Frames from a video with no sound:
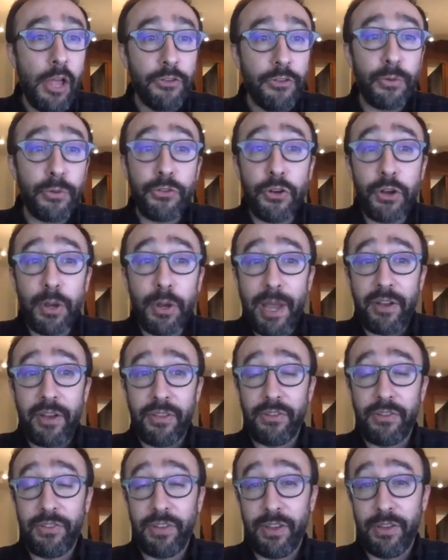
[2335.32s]
so a certain amount of
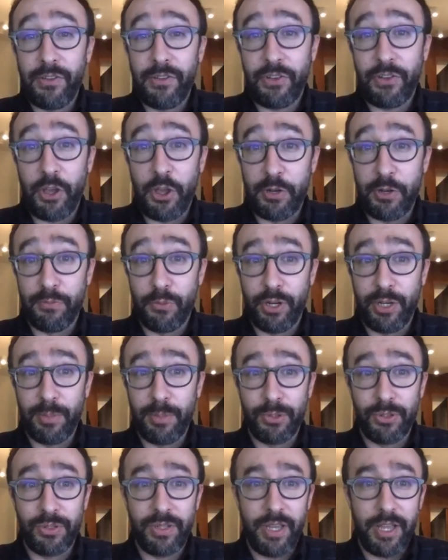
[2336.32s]
this is
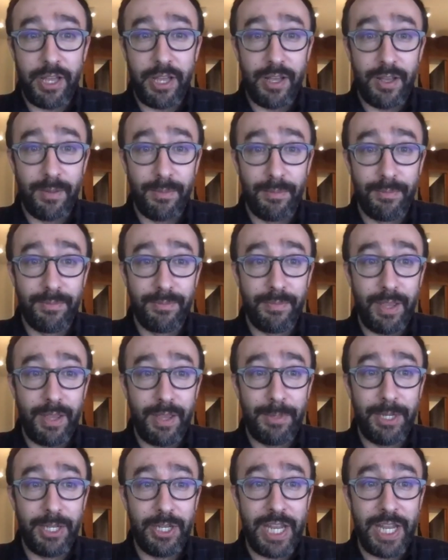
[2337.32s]
unavoidable um,
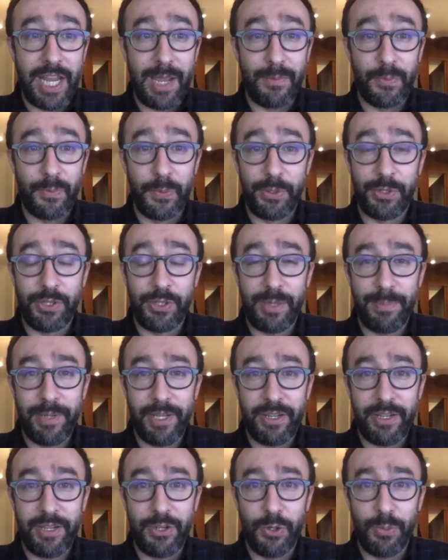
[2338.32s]
i mean you can't really
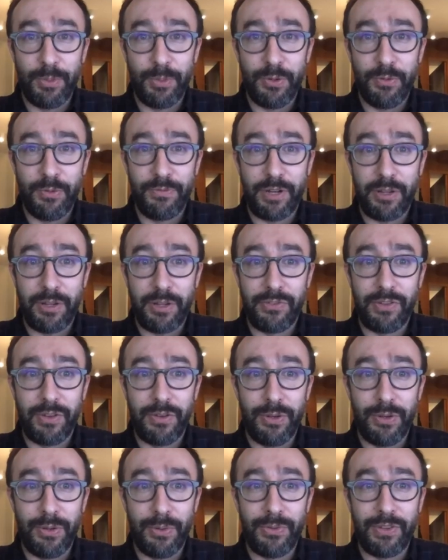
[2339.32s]
be a human who follows the
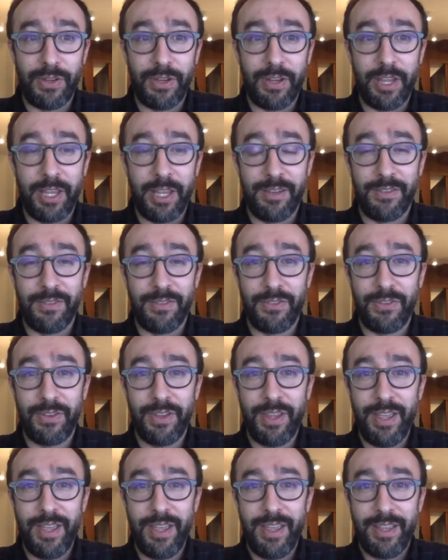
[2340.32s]
news and, and
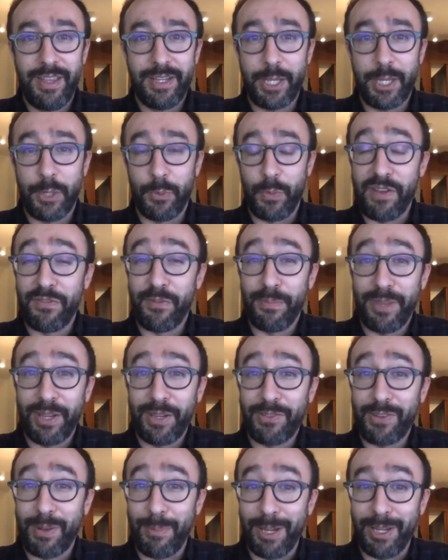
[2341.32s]
get away from
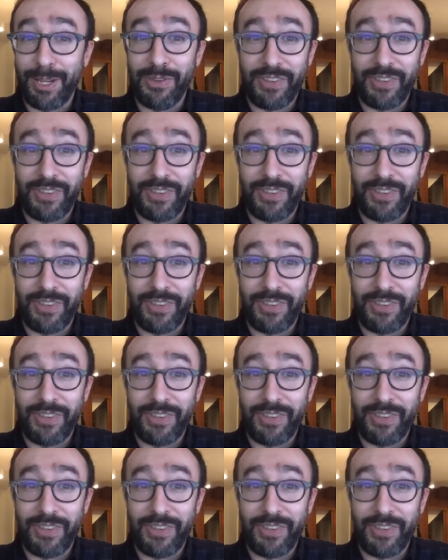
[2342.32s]
things that make you